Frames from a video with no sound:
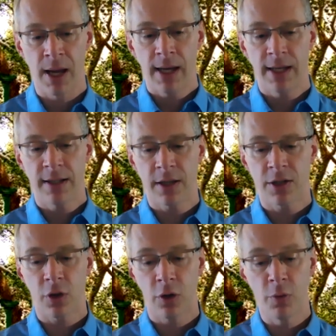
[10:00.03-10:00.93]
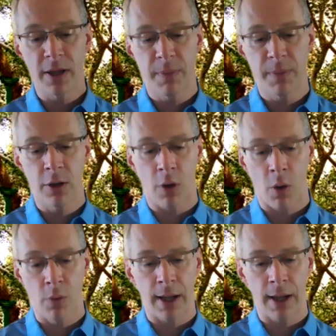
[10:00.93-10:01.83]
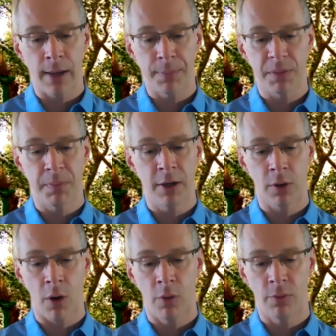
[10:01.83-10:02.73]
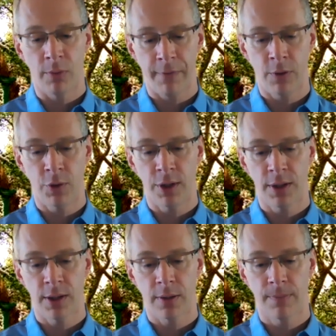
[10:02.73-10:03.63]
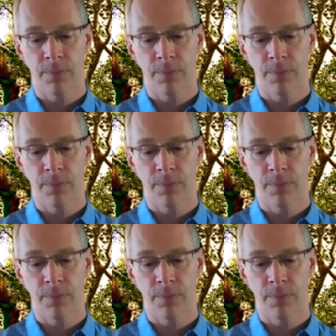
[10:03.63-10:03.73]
He says, so you must be your own lamps, be your own refuges.